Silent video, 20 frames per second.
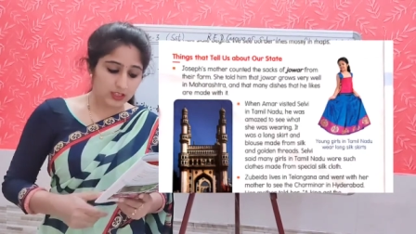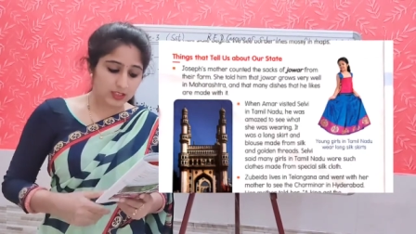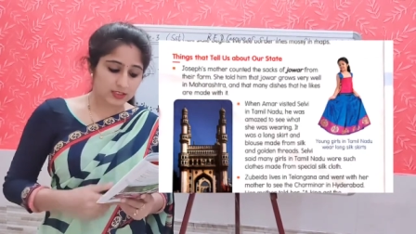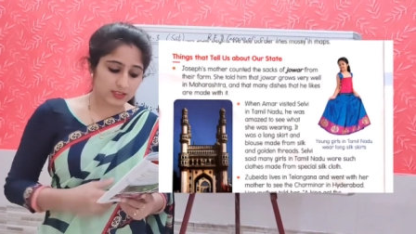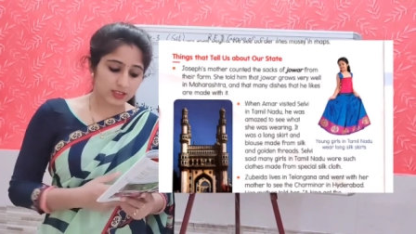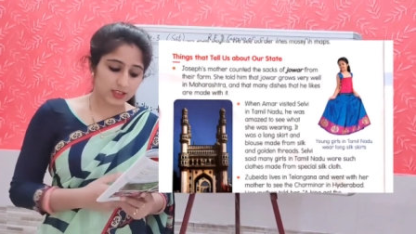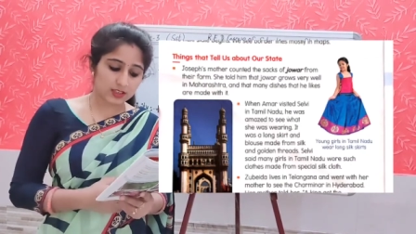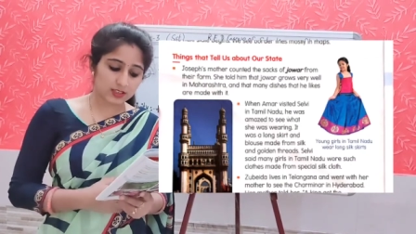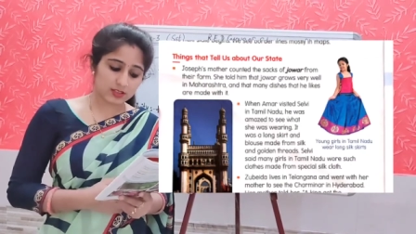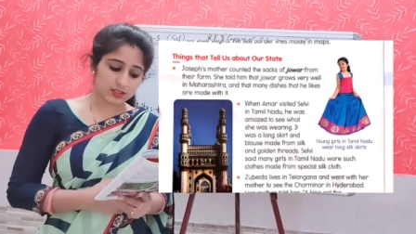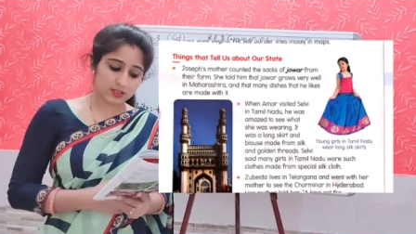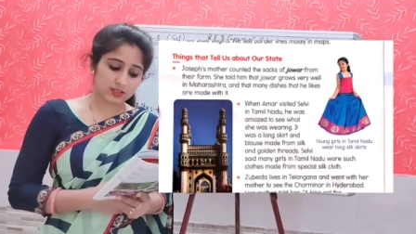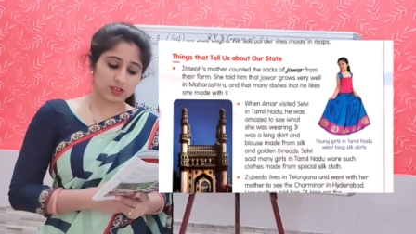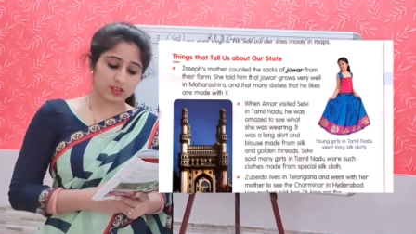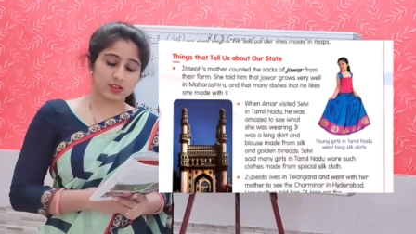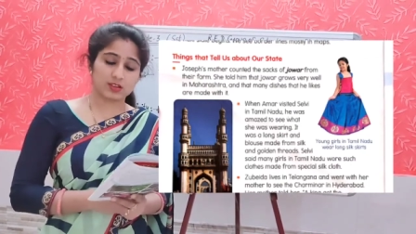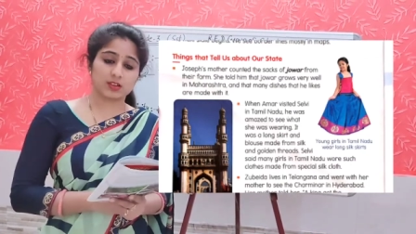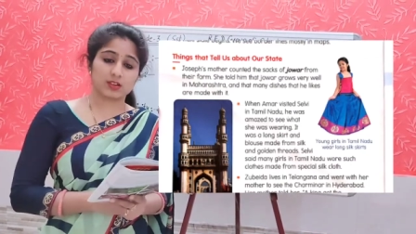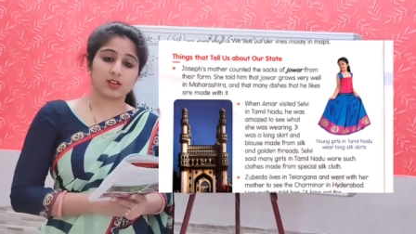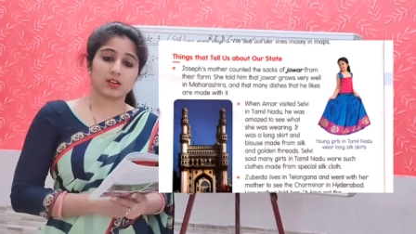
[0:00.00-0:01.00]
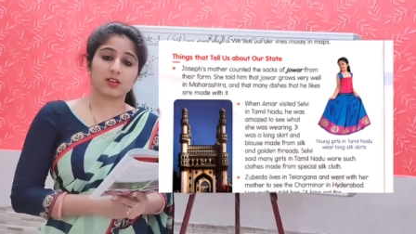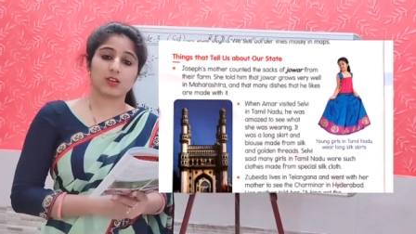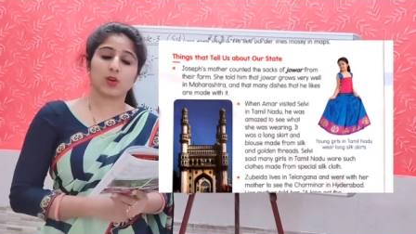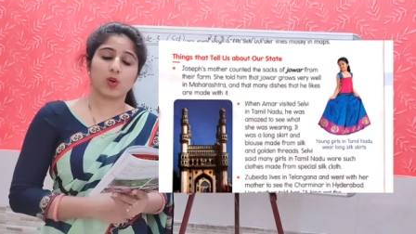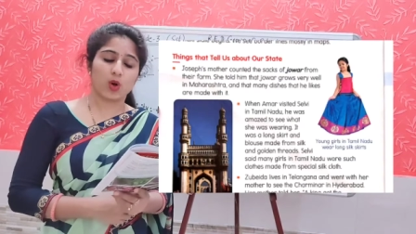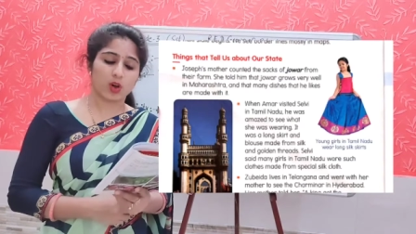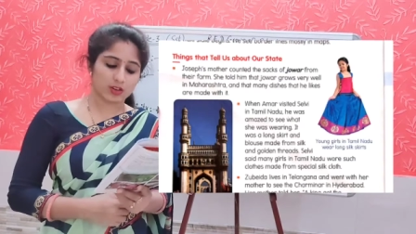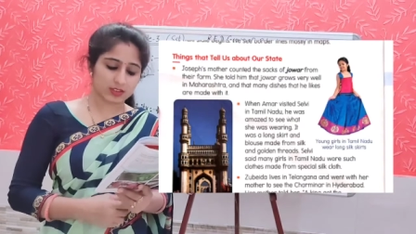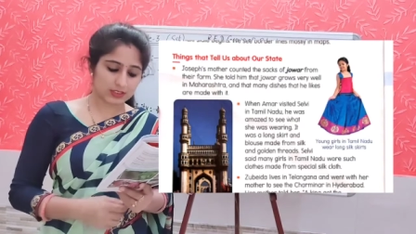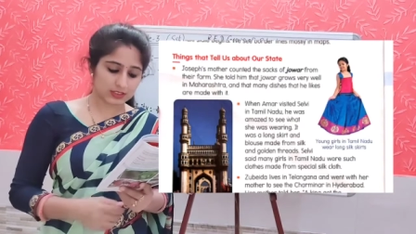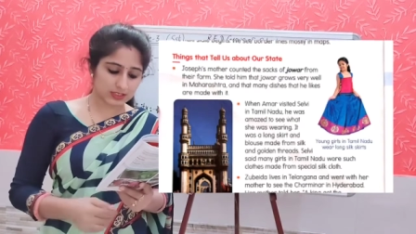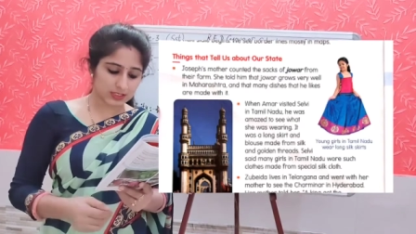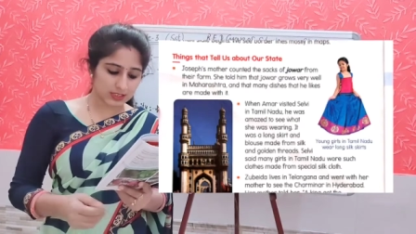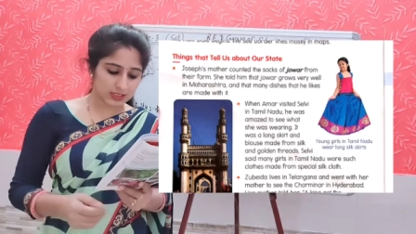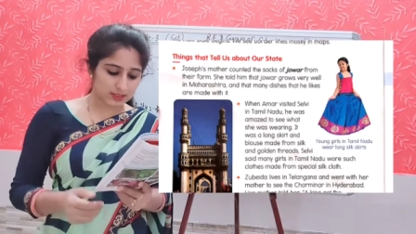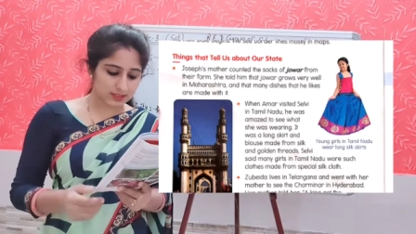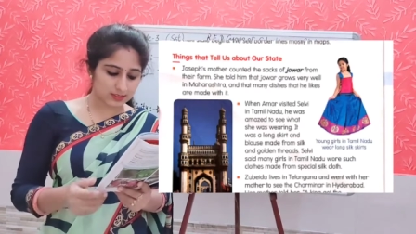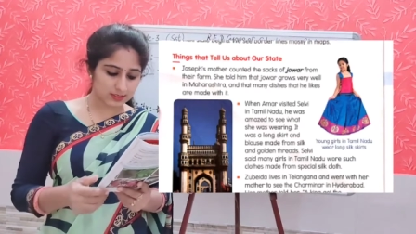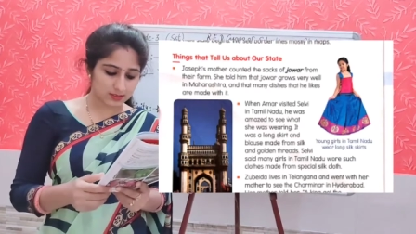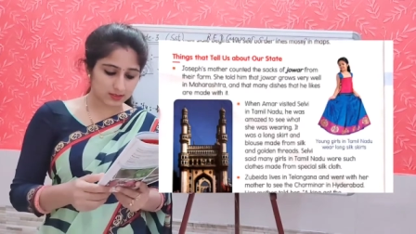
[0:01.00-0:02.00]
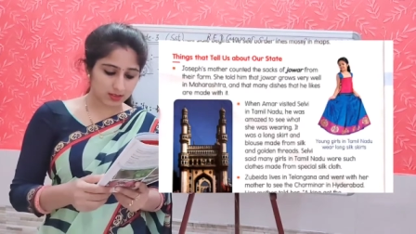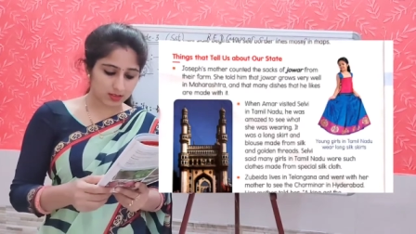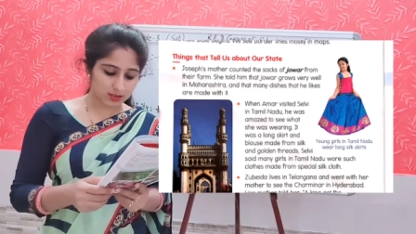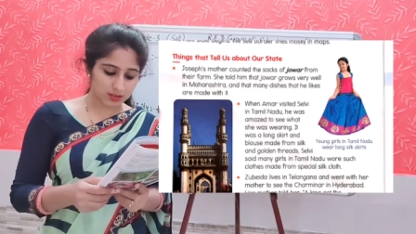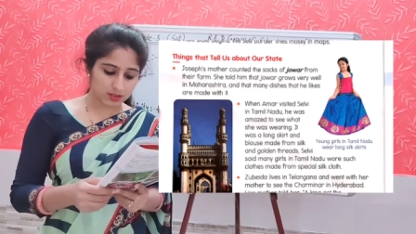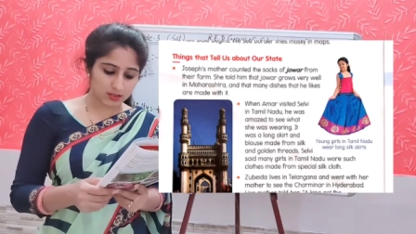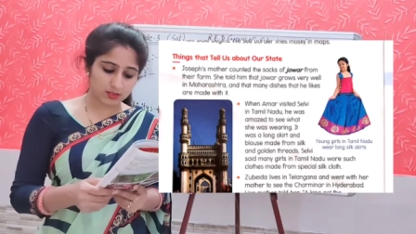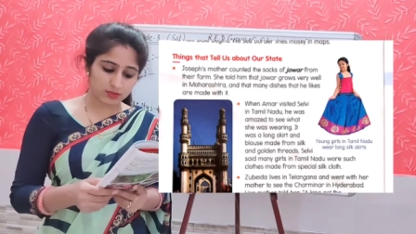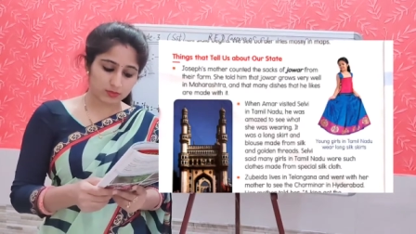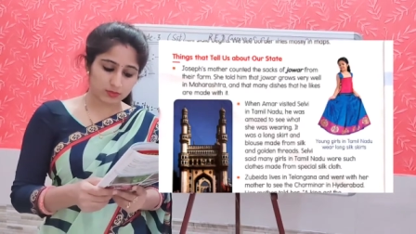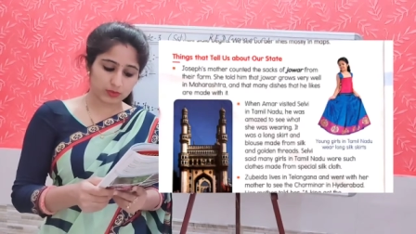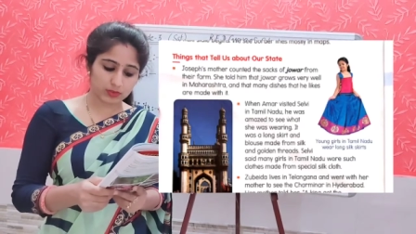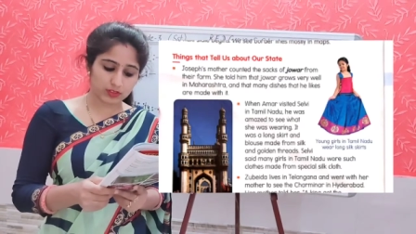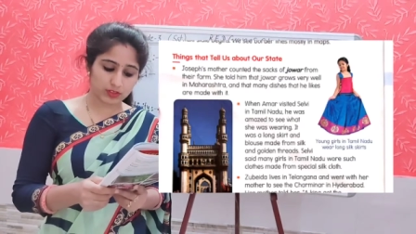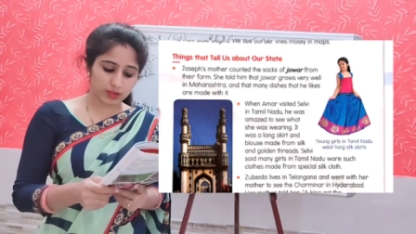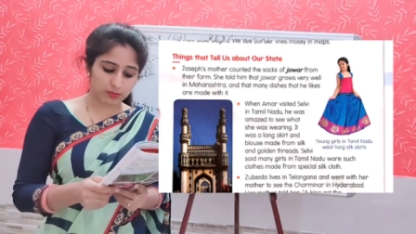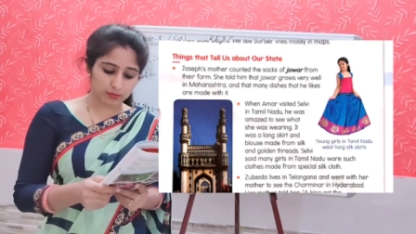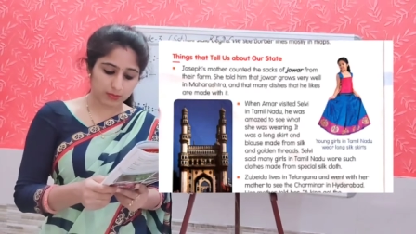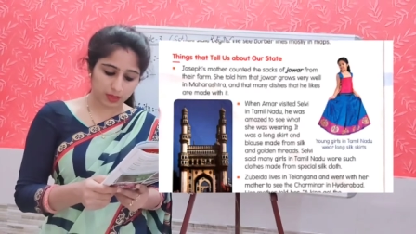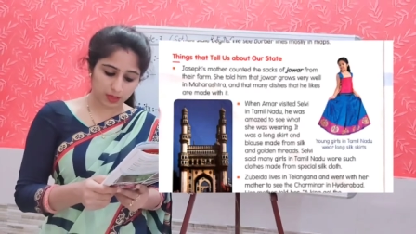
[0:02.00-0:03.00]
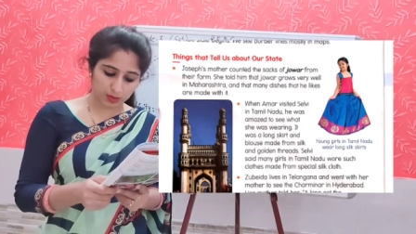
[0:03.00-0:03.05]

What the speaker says: silk skirt, a long silk skirt with a